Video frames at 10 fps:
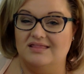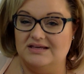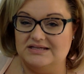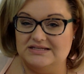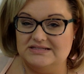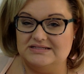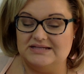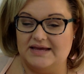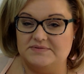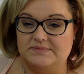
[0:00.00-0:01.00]
These
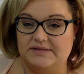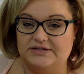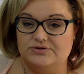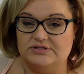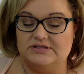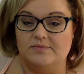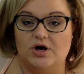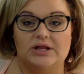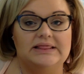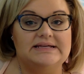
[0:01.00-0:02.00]
types of plagiarism
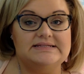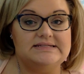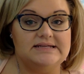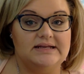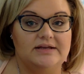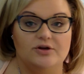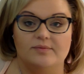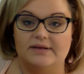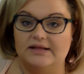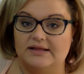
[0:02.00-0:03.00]
are listed in your
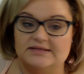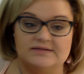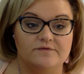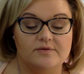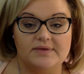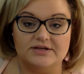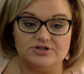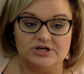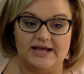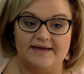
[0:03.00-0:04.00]
mini lesson from
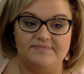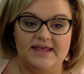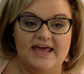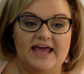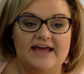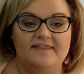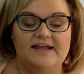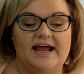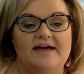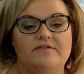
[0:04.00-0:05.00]
yesterday. And
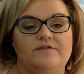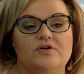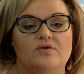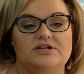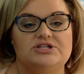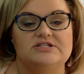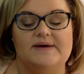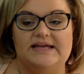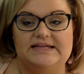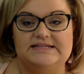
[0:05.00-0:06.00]
then I have a few questions
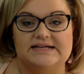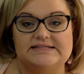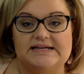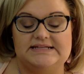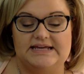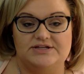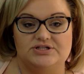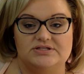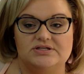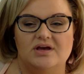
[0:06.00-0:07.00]
about in-text
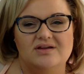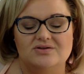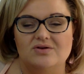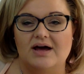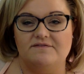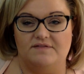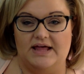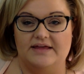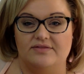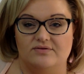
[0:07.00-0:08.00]
citations. Do not
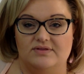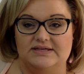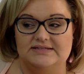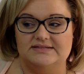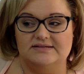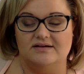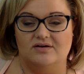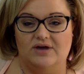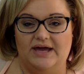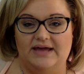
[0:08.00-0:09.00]
fly through this,
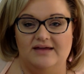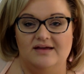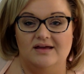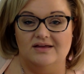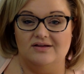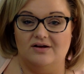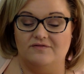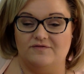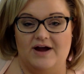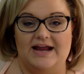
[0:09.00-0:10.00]
okay? You know,
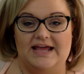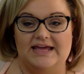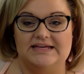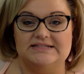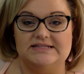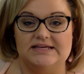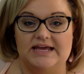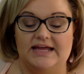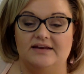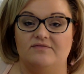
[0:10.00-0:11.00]
Friday is the
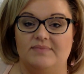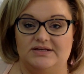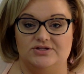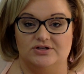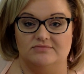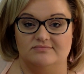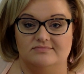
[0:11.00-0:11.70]
end of midterm.